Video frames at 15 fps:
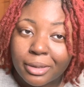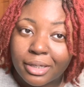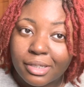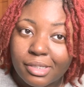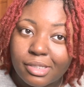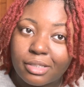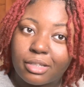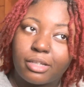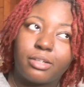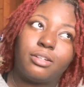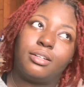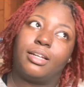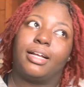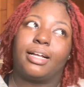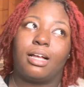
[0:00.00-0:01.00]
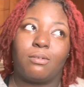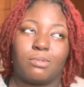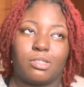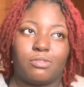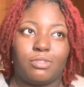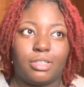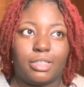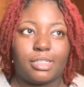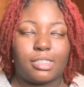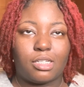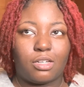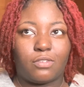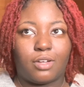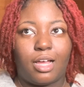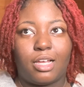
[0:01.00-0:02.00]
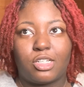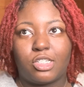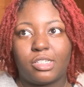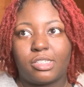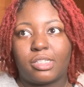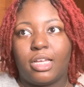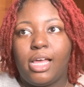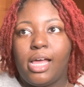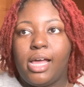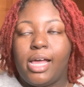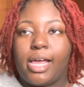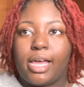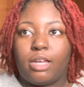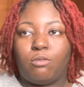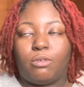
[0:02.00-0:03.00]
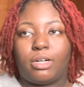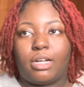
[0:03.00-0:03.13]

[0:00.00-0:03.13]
insecure. Like, I was really self-conscious. And when